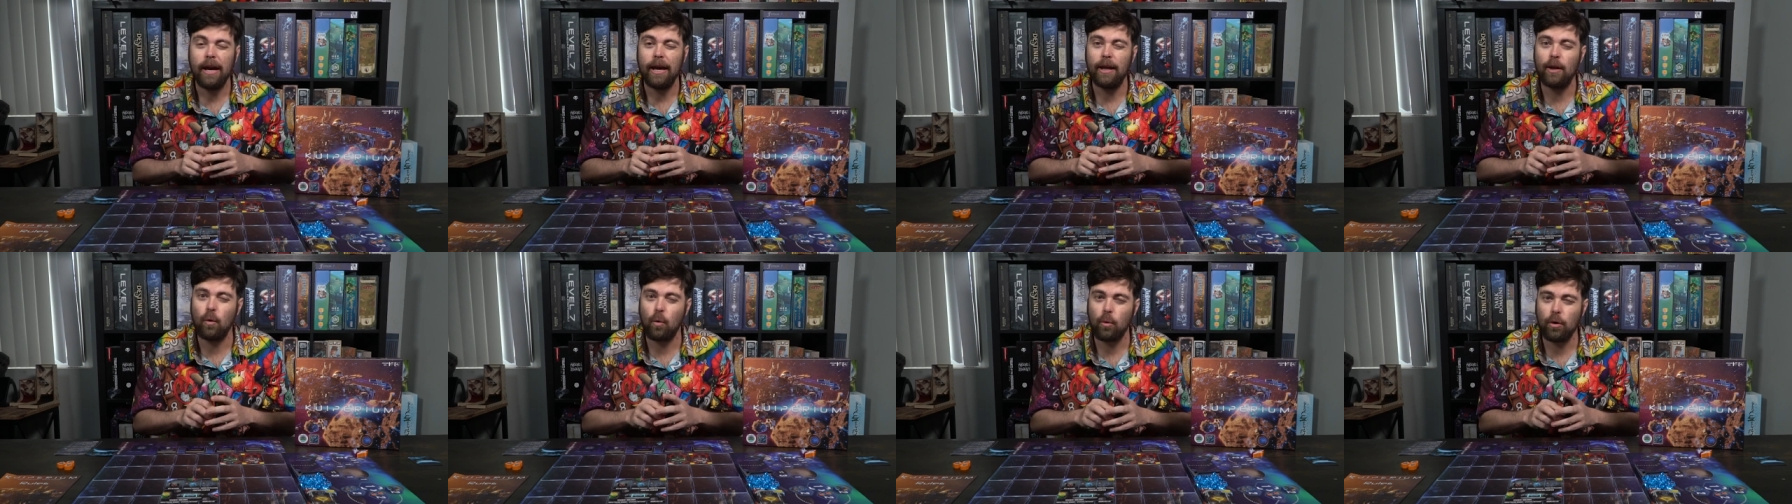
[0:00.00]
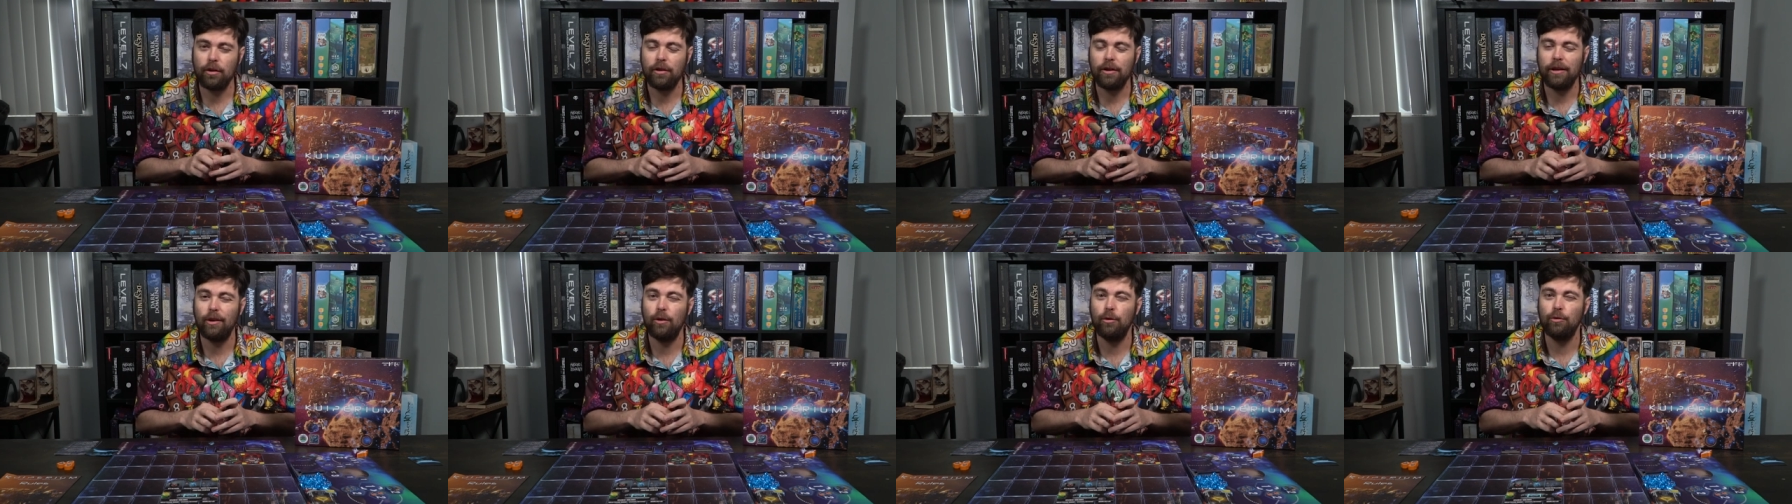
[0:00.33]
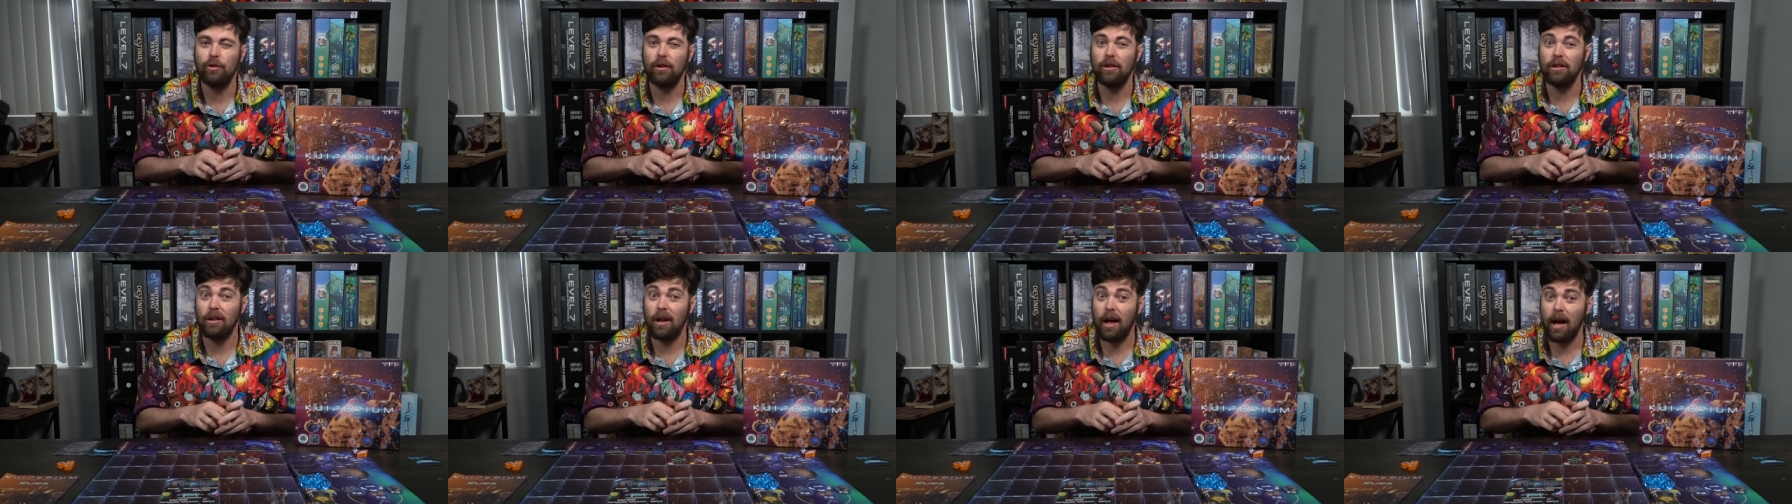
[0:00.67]
In order to use
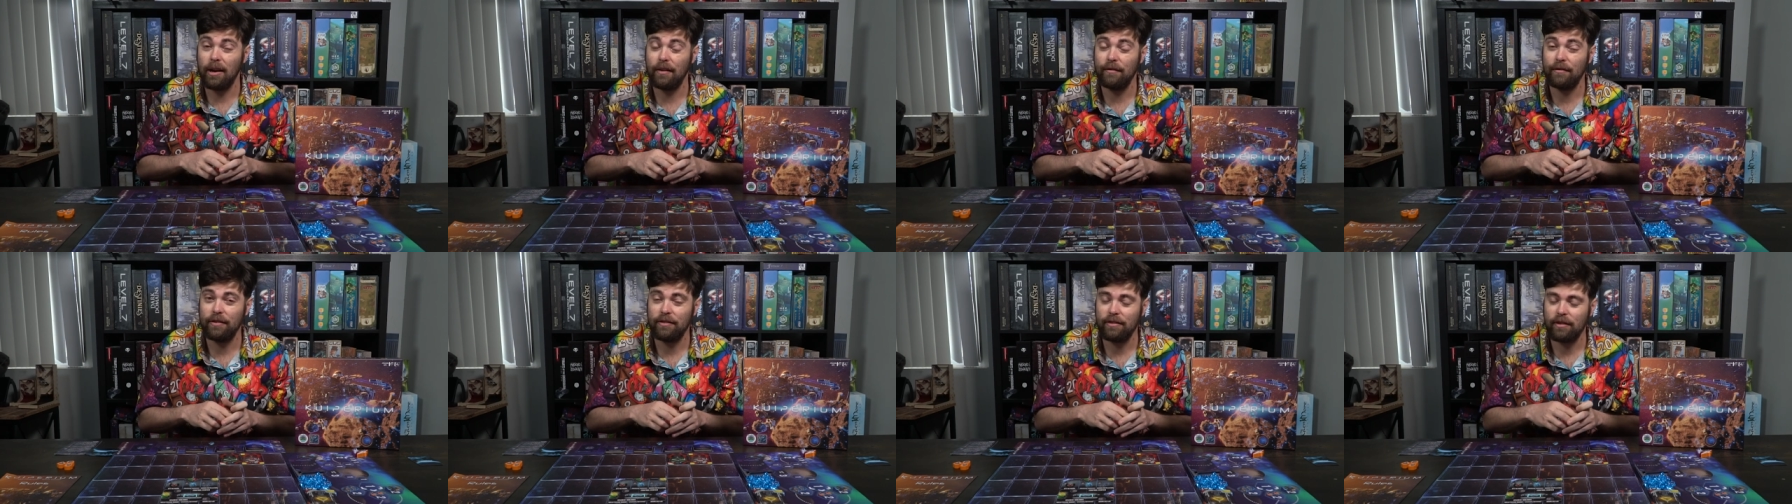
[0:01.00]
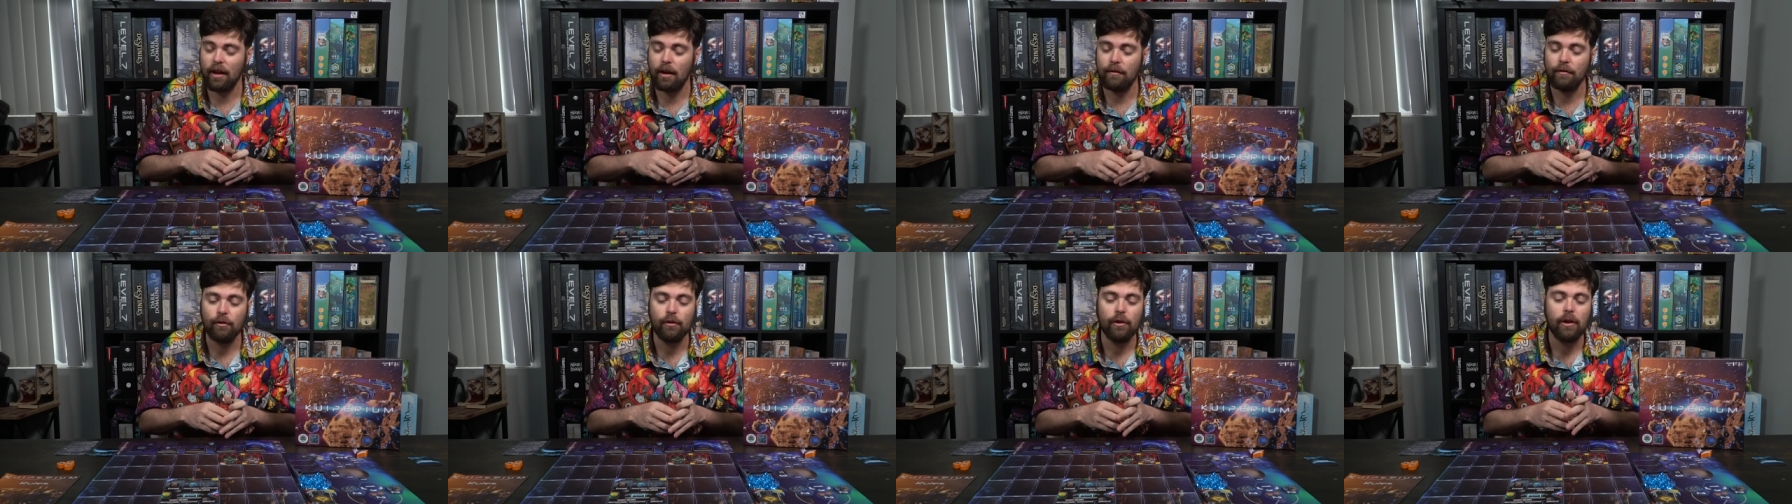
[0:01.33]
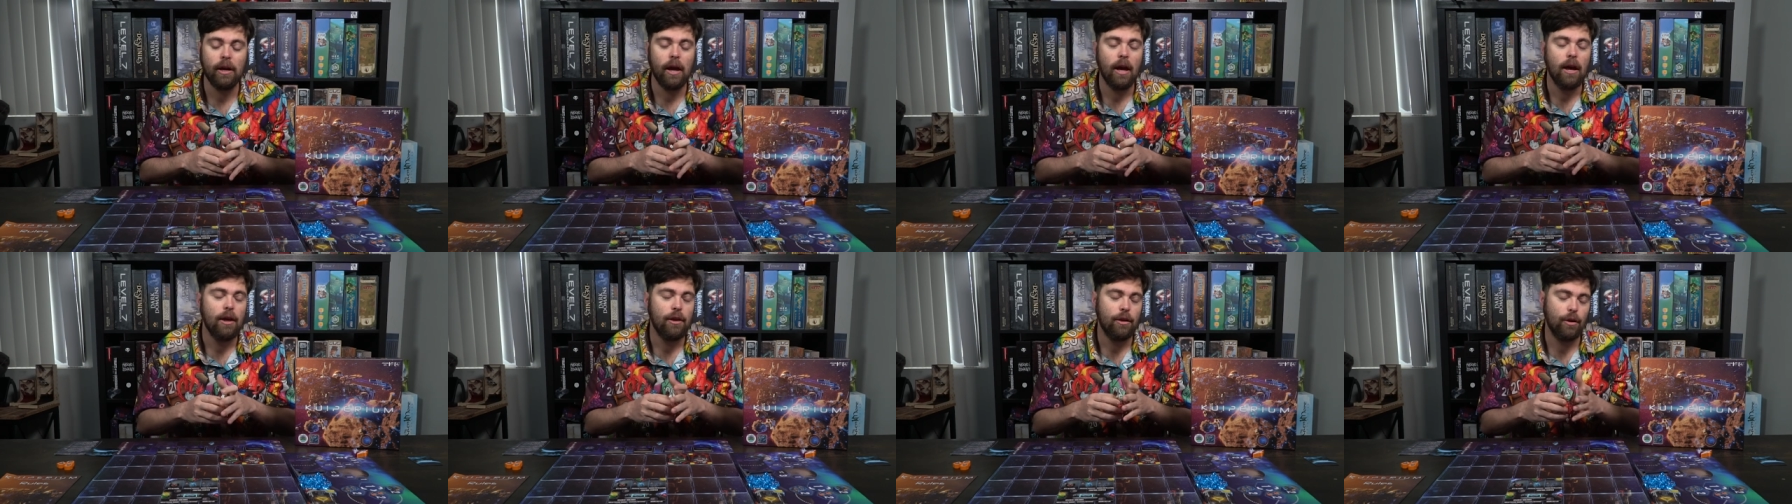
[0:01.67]
a lot of
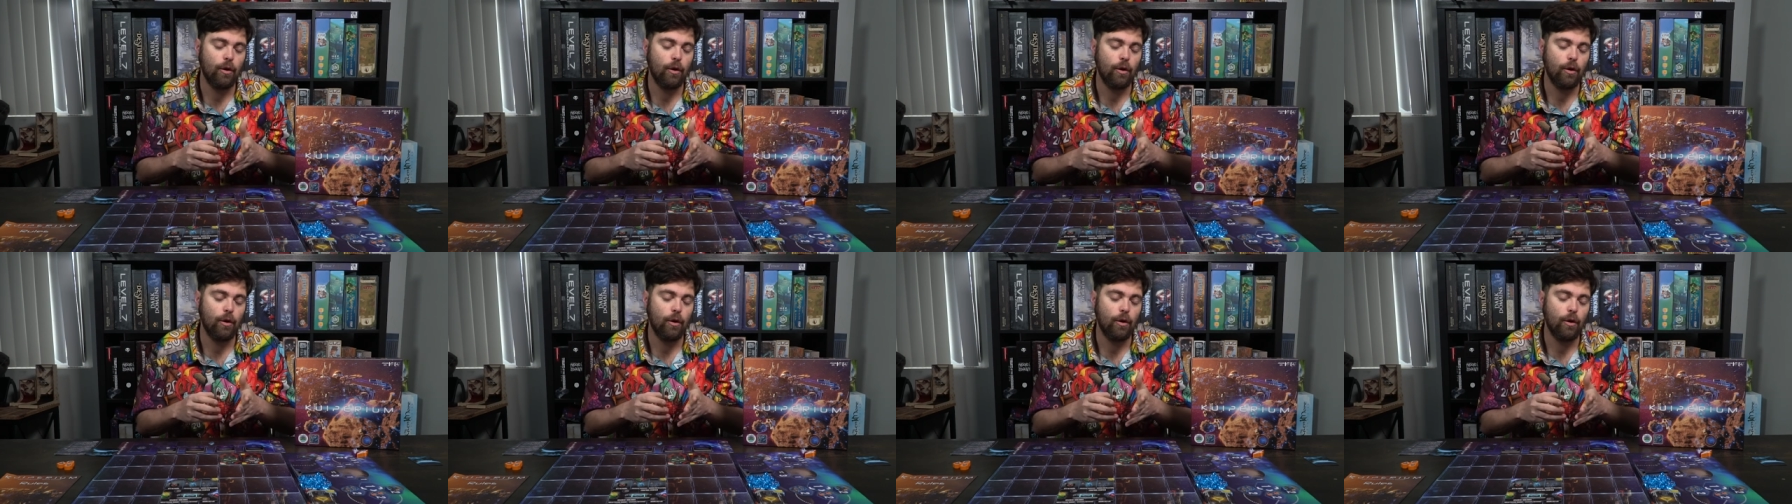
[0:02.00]
discovery,